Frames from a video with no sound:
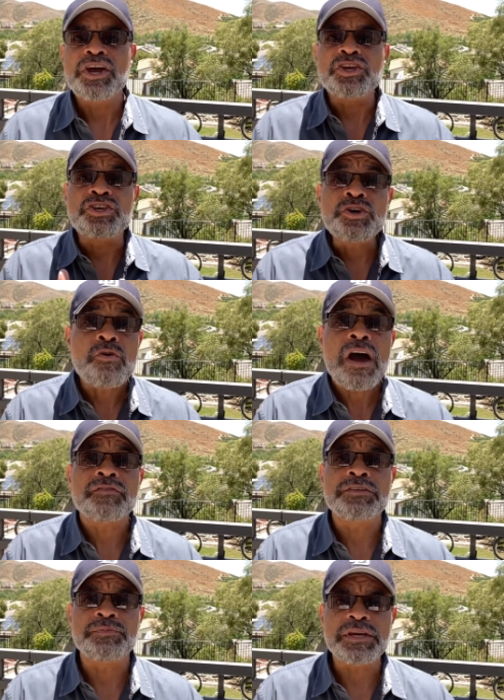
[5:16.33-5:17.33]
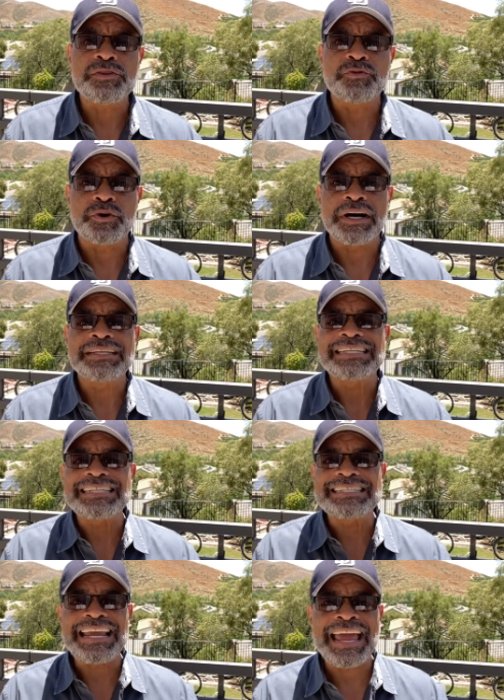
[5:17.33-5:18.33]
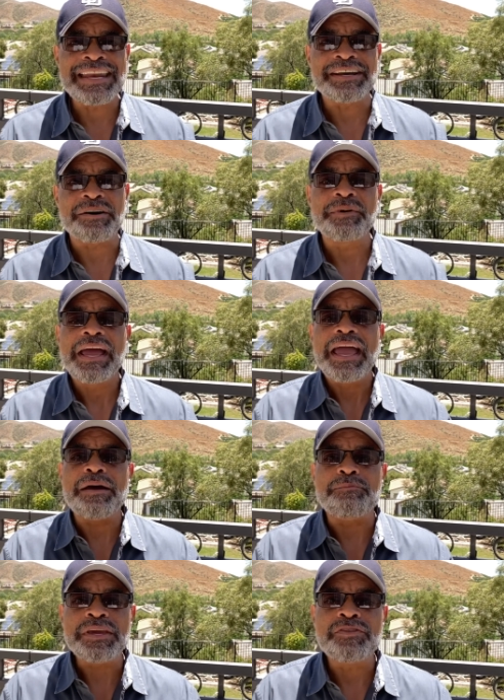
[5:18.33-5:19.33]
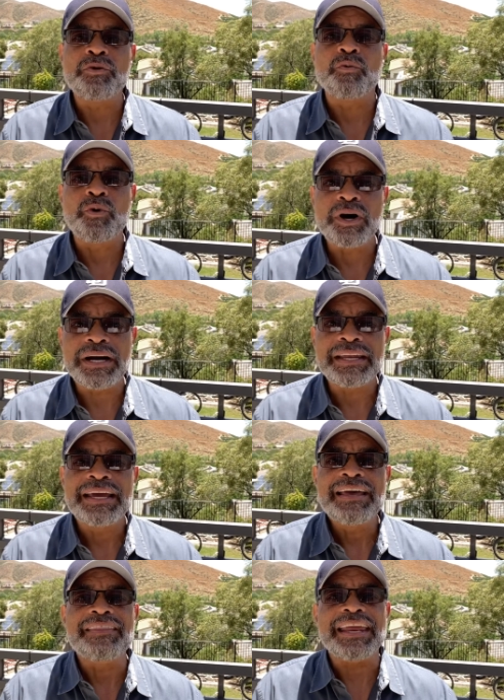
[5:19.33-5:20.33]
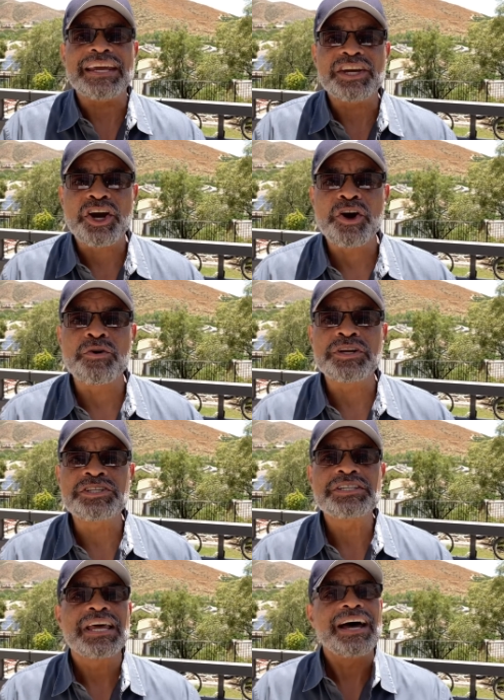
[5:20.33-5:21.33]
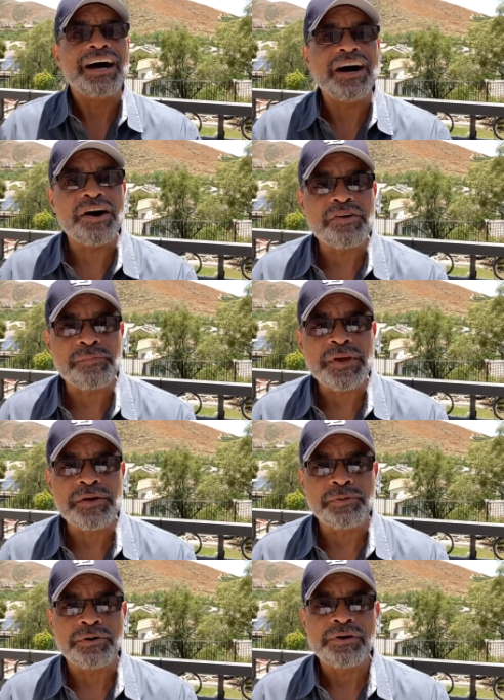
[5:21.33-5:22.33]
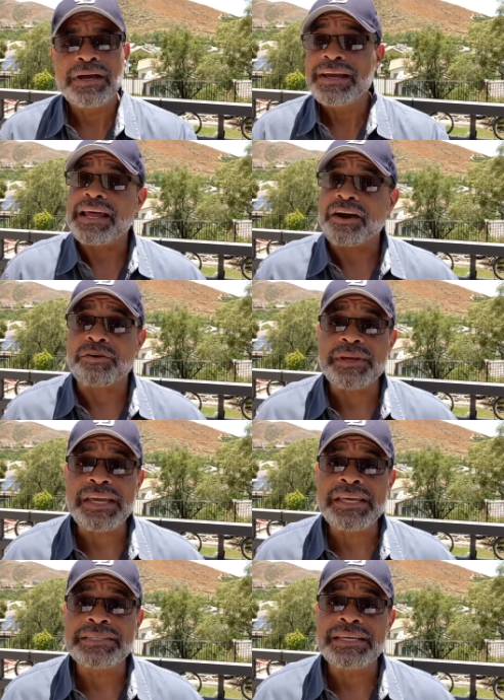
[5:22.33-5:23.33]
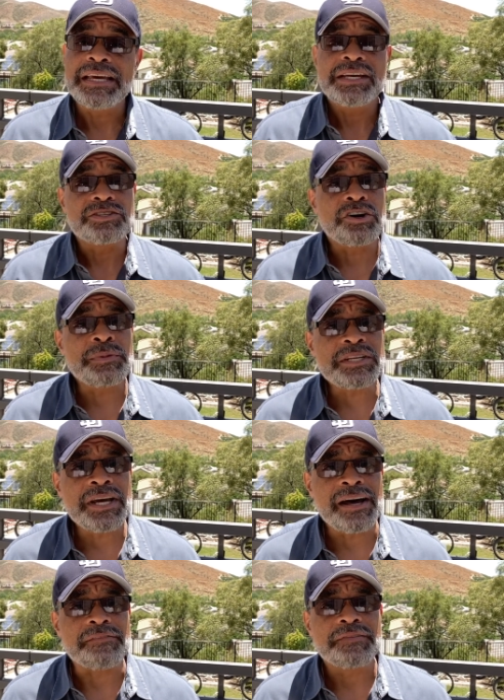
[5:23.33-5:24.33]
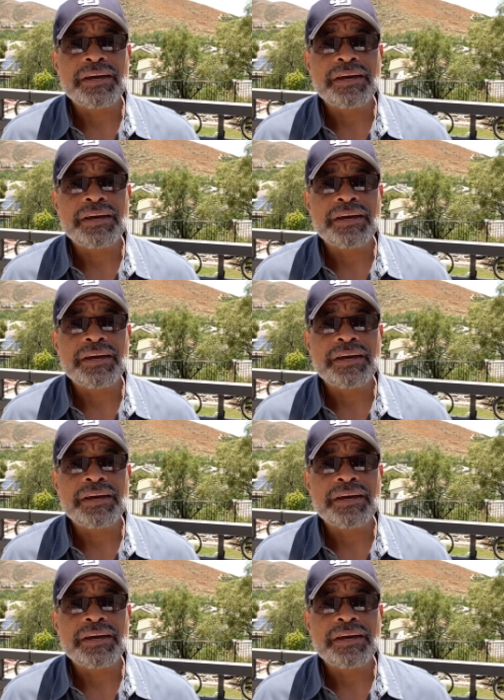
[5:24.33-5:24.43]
You have to be the one to stand up and be the one that encourages other people. It's not going to be easy, it's going to be tough.